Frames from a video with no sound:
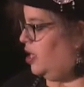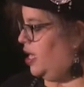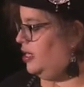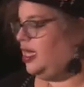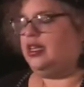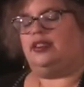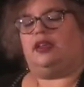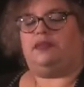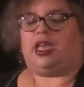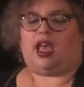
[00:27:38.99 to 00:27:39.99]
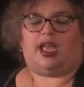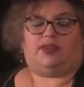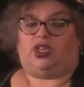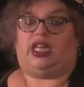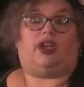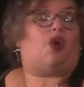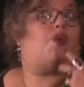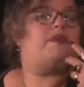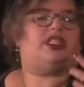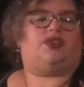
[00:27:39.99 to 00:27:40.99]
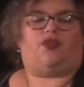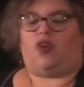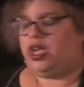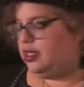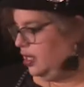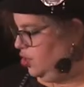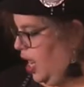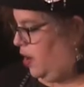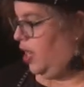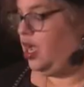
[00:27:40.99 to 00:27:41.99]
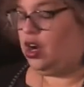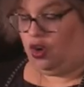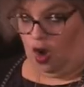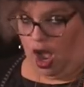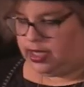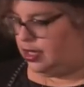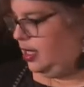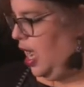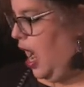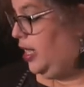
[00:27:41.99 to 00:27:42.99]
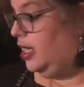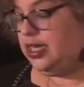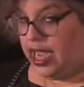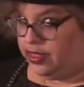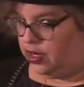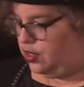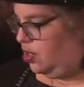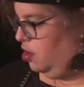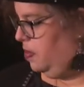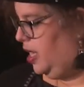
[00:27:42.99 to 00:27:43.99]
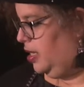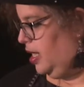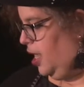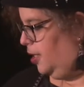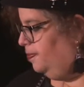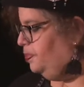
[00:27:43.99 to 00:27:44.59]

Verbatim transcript: They say that sometimes you can hear a woman's voice shouting across the island and there's nobody there.